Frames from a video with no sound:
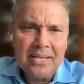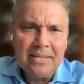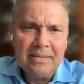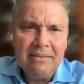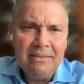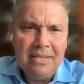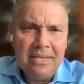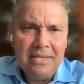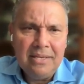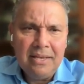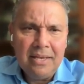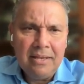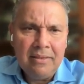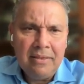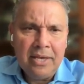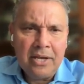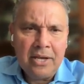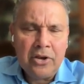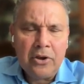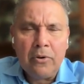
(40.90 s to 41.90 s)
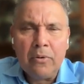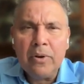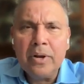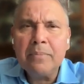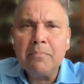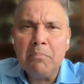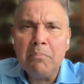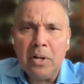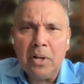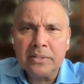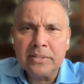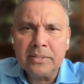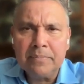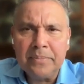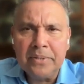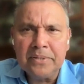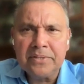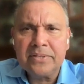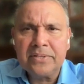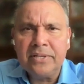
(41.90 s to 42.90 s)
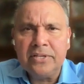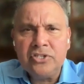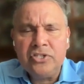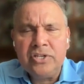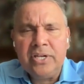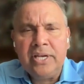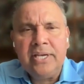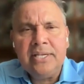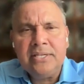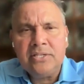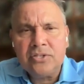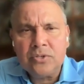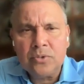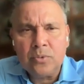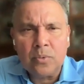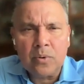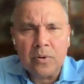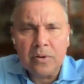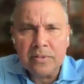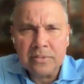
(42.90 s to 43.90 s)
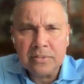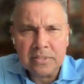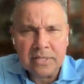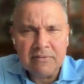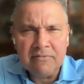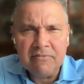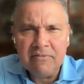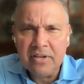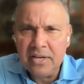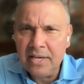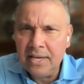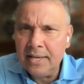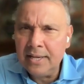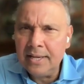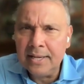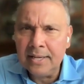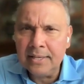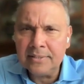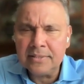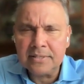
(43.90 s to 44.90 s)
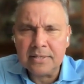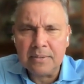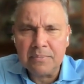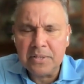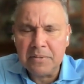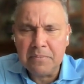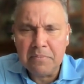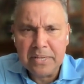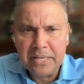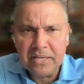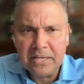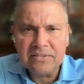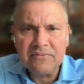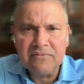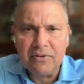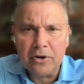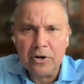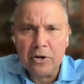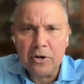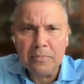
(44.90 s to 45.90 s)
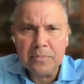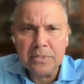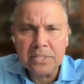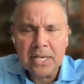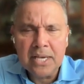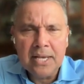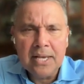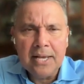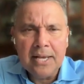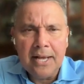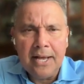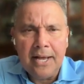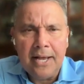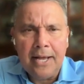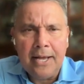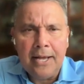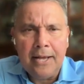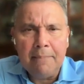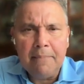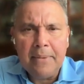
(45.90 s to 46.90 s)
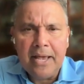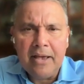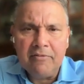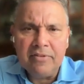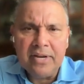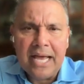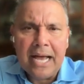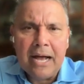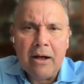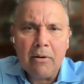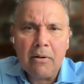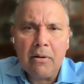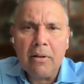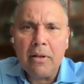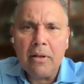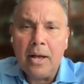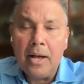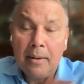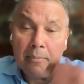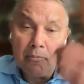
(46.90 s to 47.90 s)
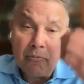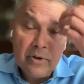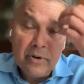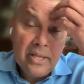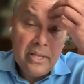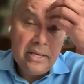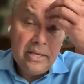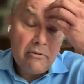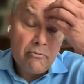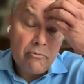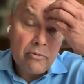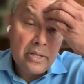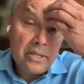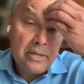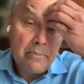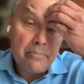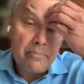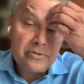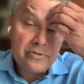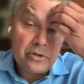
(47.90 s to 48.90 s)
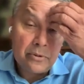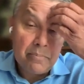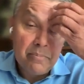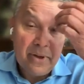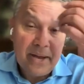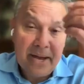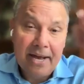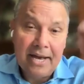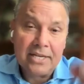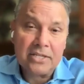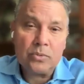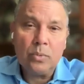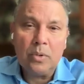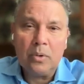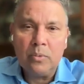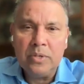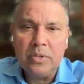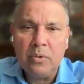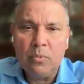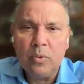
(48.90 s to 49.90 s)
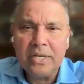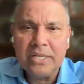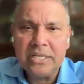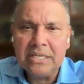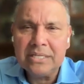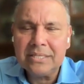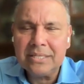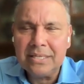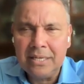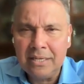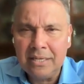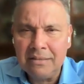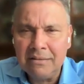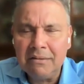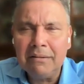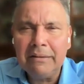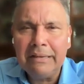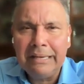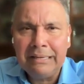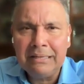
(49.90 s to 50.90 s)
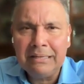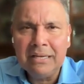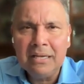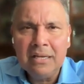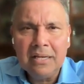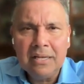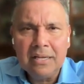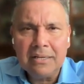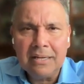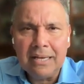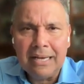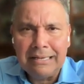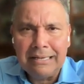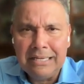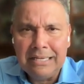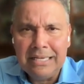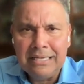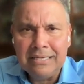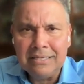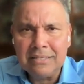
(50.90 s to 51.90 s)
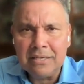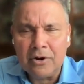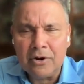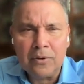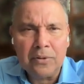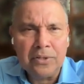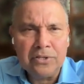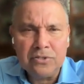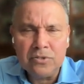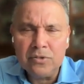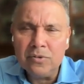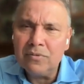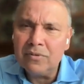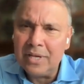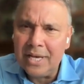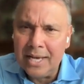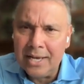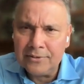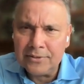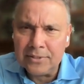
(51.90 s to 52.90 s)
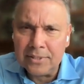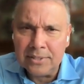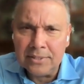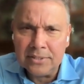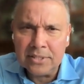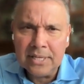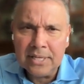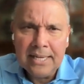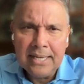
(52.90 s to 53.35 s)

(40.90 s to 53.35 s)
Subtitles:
the current multiples, the chase towards NVIDIA and some of the biggest firms have now really surpassed what we witnessed in the late 90s, early 2000s.